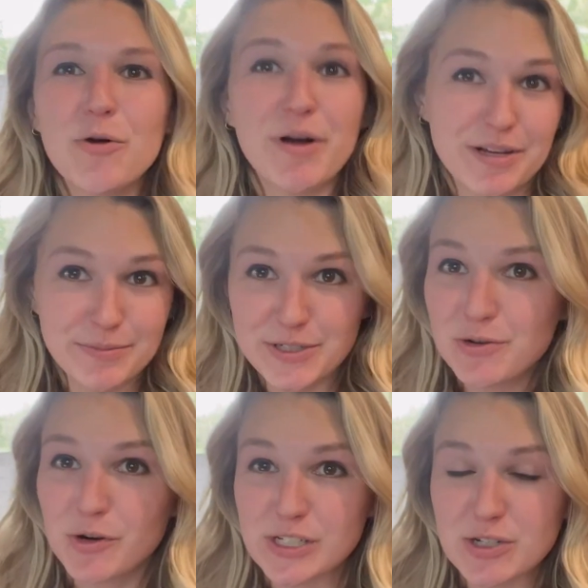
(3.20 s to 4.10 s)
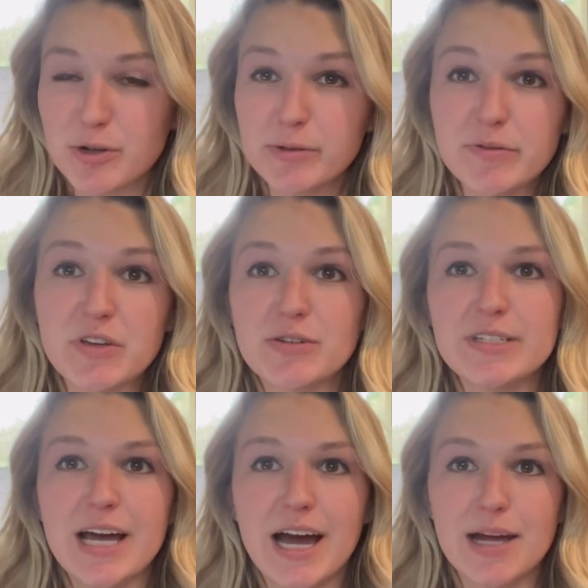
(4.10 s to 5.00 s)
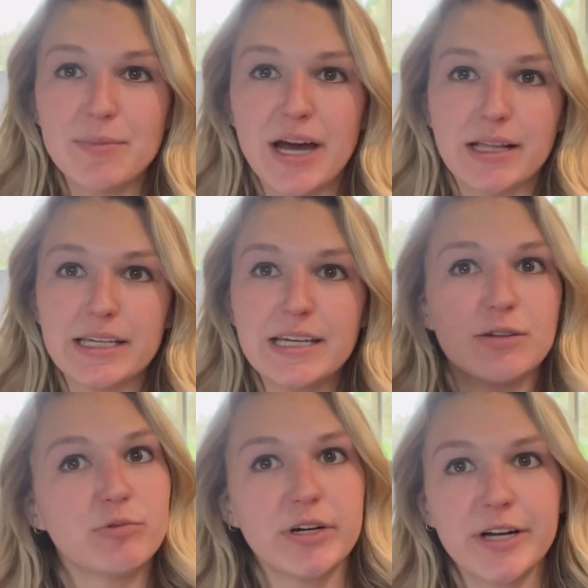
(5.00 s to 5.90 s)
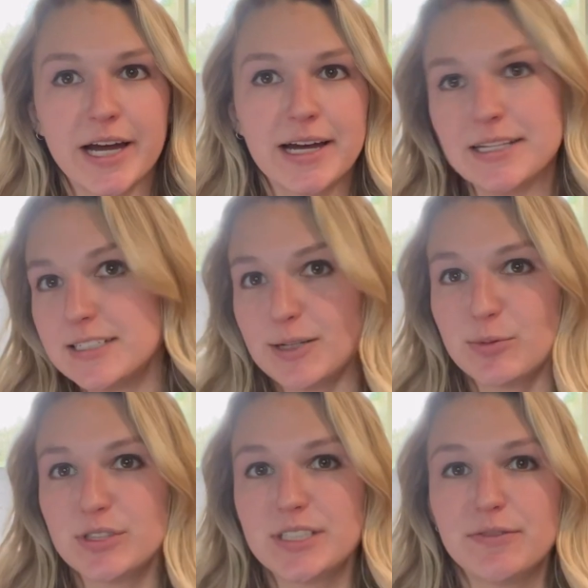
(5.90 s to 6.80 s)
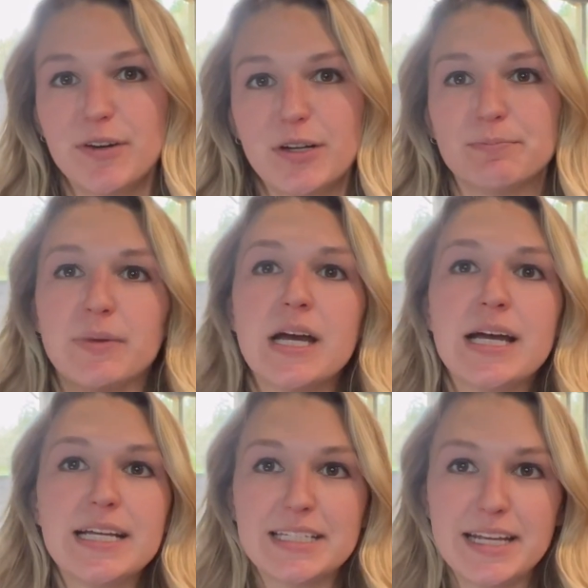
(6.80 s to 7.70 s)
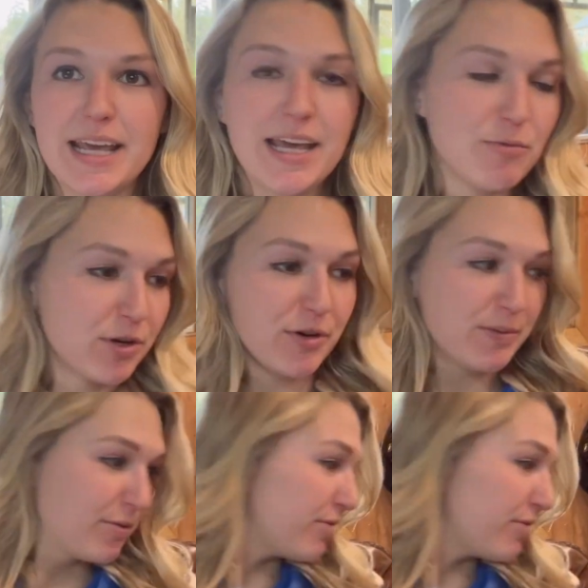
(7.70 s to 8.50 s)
Welcome to Horse Girl Reviews. I'm Allie and we're at Double Z Farm. Today we're going to be